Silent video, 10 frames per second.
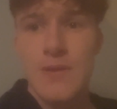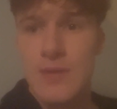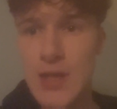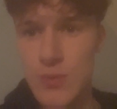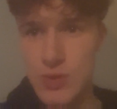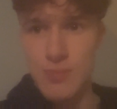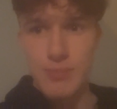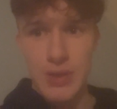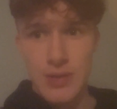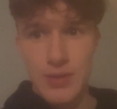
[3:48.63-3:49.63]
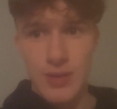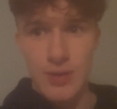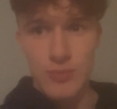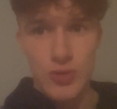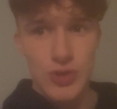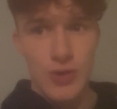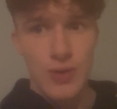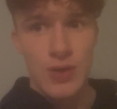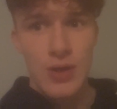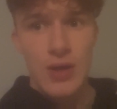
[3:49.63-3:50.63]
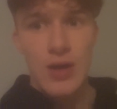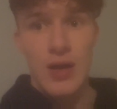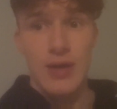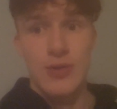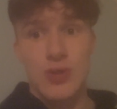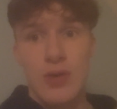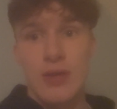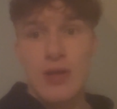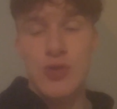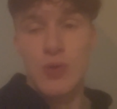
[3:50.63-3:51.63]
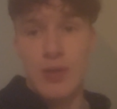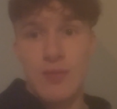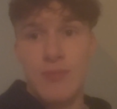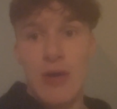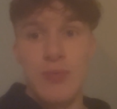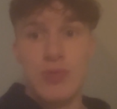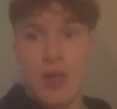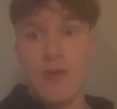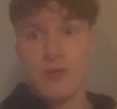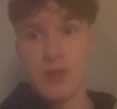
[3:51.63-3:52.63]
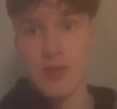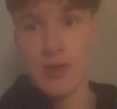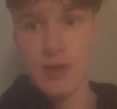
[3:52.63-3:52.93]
That was the main thing, I'm pretty sure. Like I was obviously like